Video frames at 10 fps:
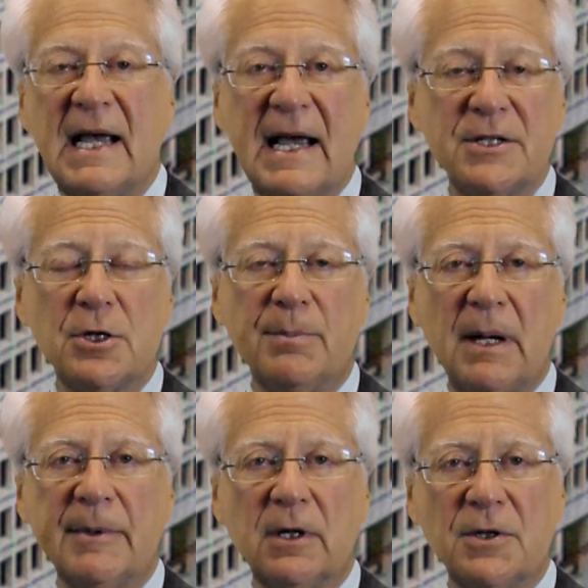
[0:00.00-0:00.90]
As
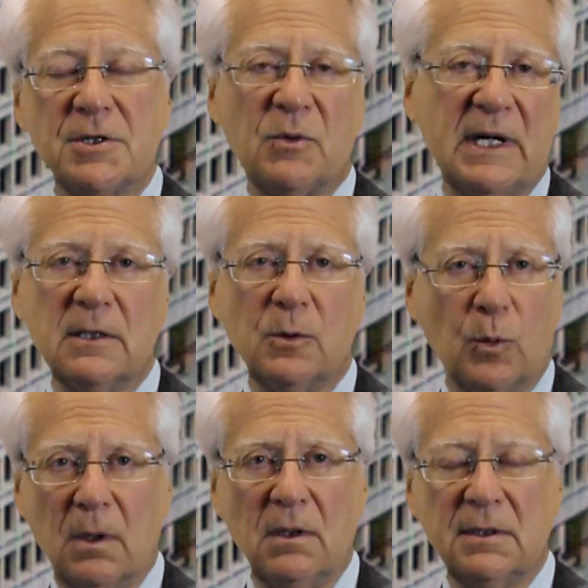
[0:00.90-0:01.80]
Obama goes around the
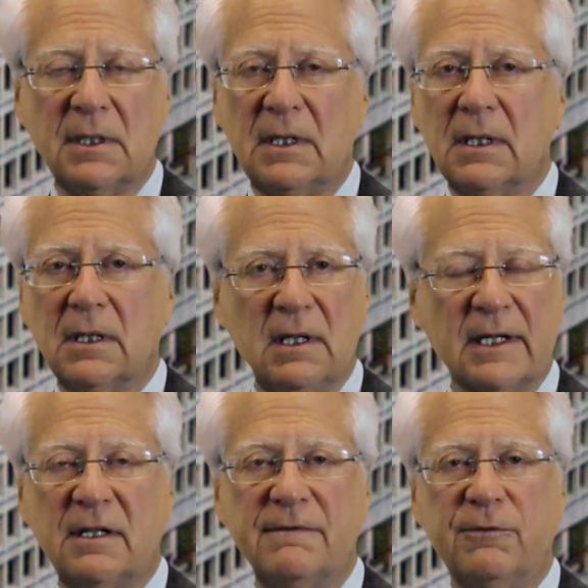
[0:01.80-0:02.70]
world
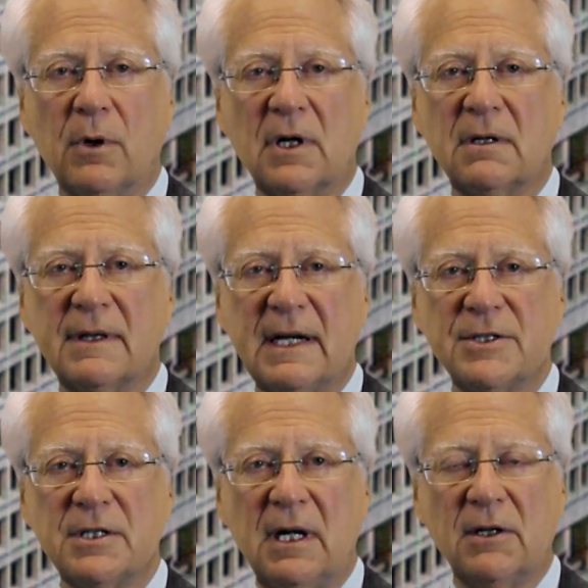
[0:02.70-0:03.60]
collecting
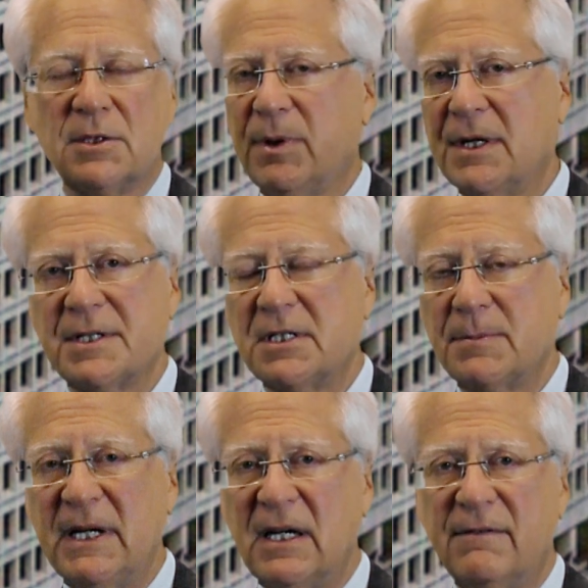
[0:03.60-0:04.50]
$400,000 plus in
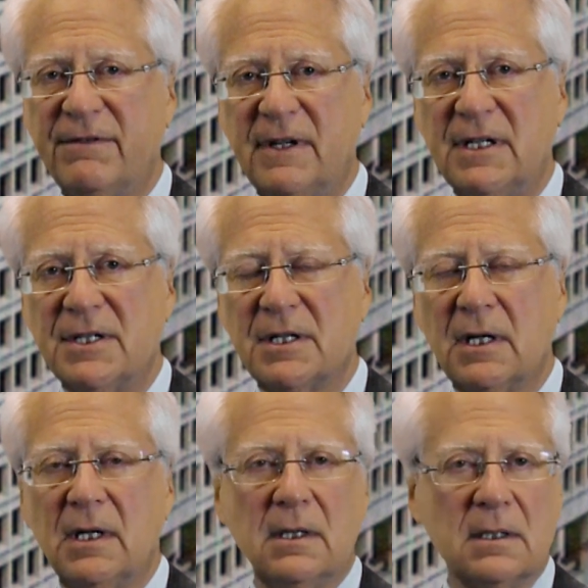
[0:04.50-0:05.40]
speaking fees,
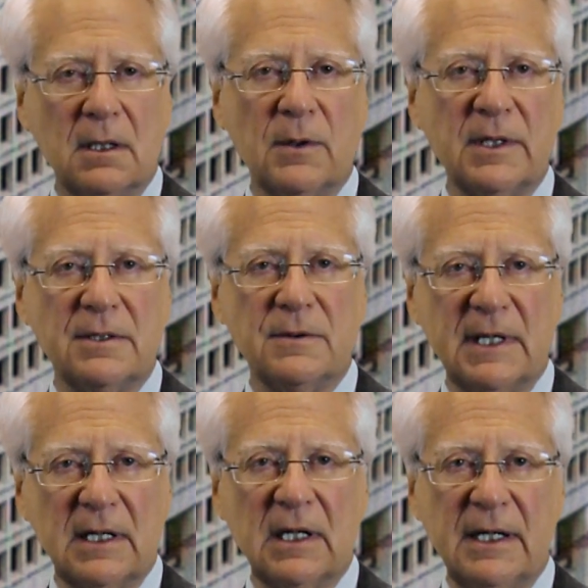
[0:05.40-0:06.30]
going to
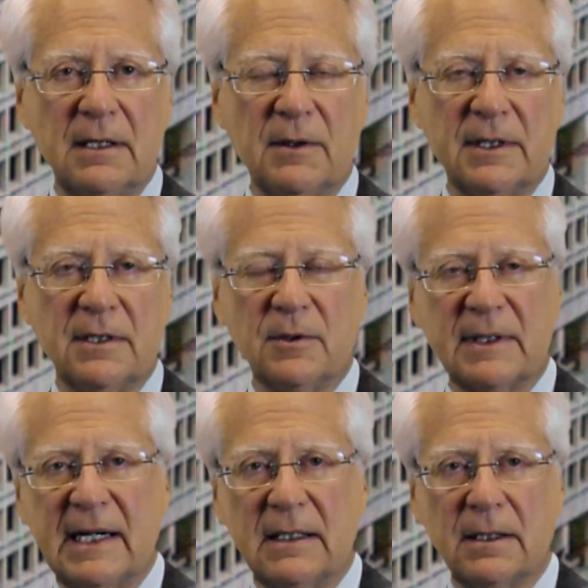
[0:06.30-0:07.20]
Italy, going into a
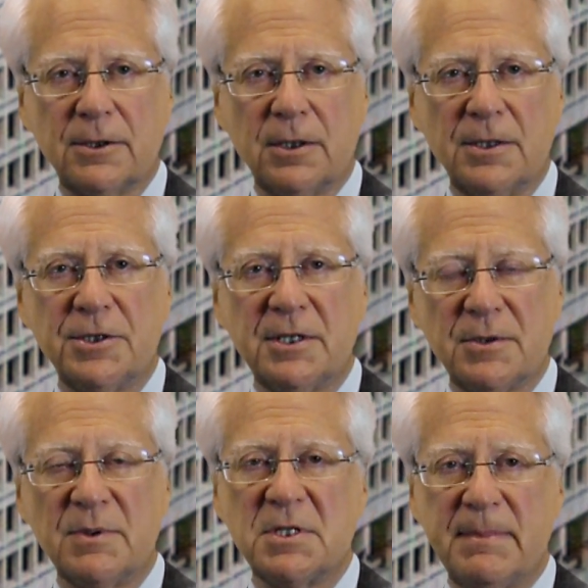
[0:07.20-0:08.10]
Catholic church,
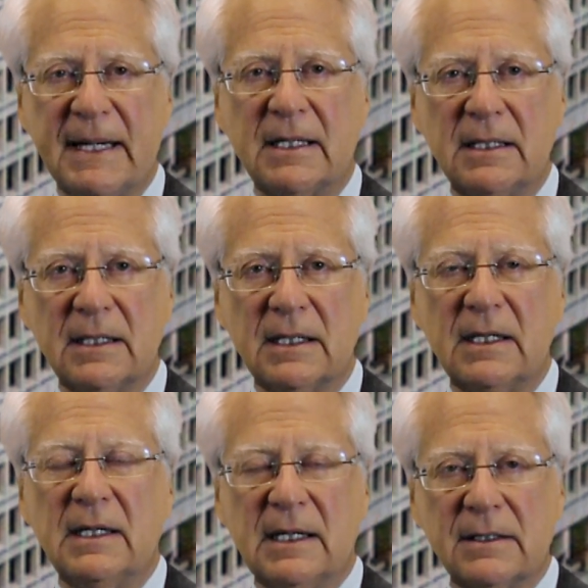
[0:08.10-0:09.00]
disrespecting it,
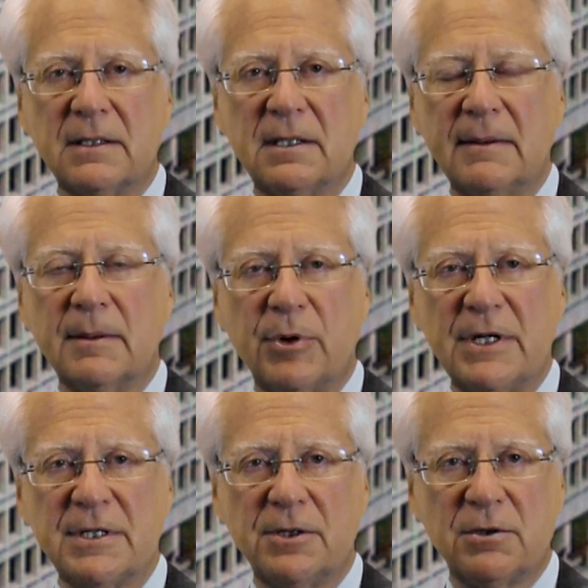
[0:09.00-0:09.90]
at the time that
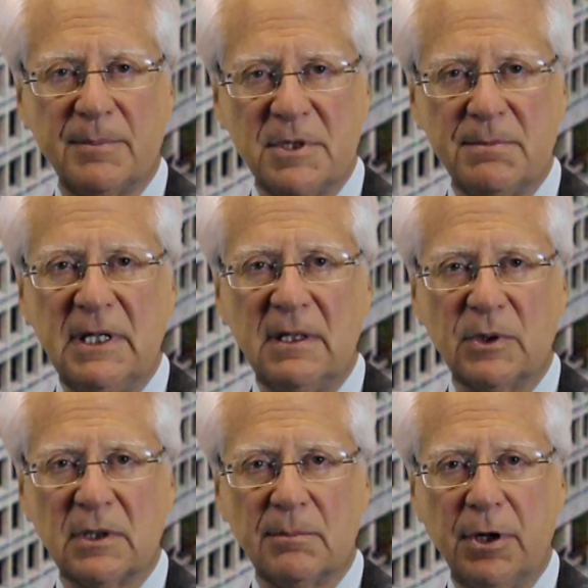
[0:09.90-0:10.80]
President Trump is
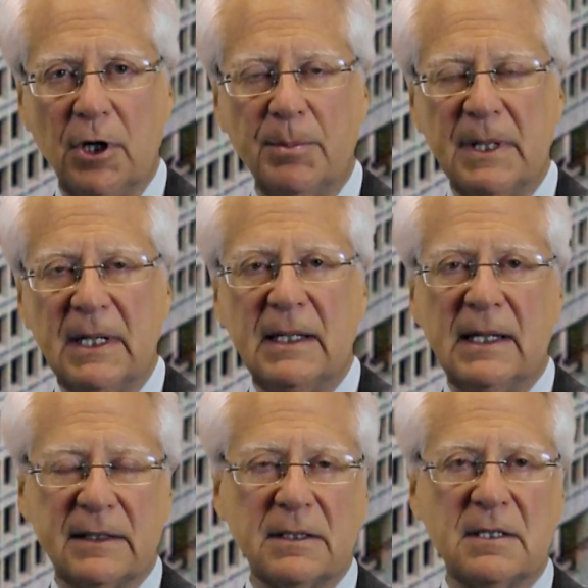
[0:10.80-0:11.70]
meeting with the Pope,
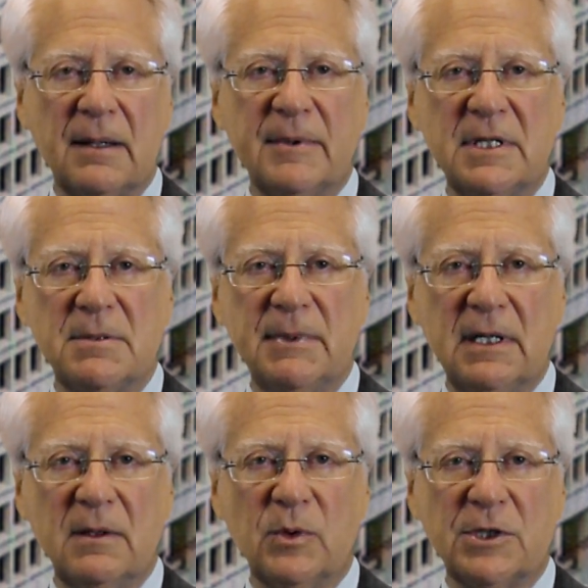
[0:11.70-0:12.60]
at the time that he's
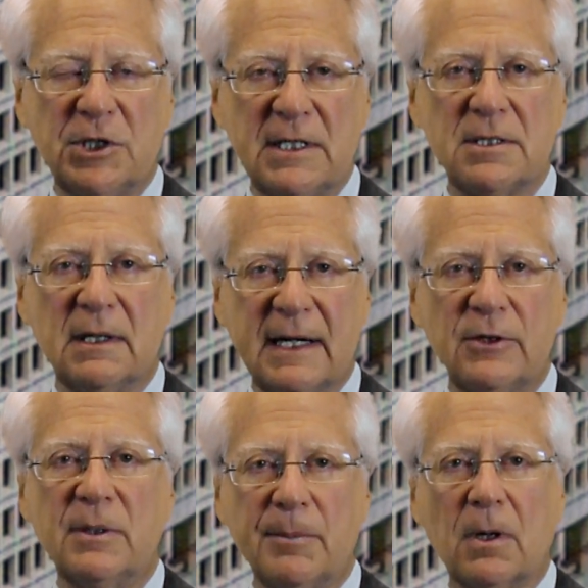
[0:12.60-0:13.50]
meeting with Chancellor
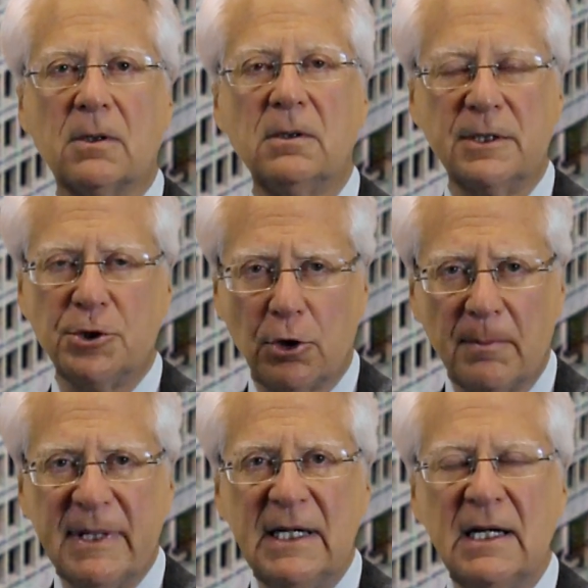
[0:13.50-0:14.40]
Angela Merkel in
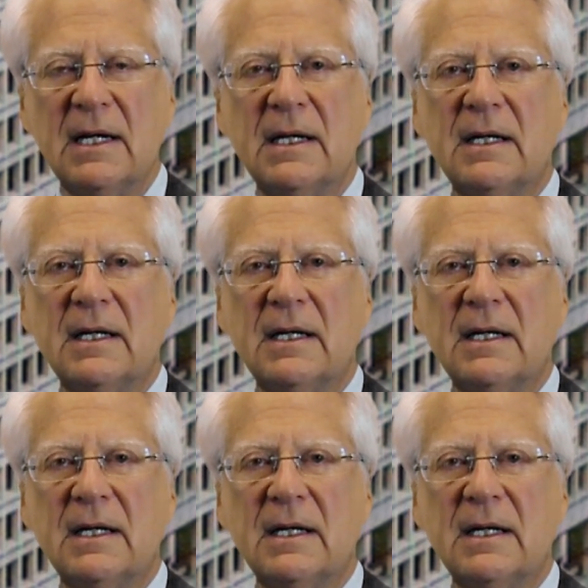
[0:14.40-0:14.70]
Germany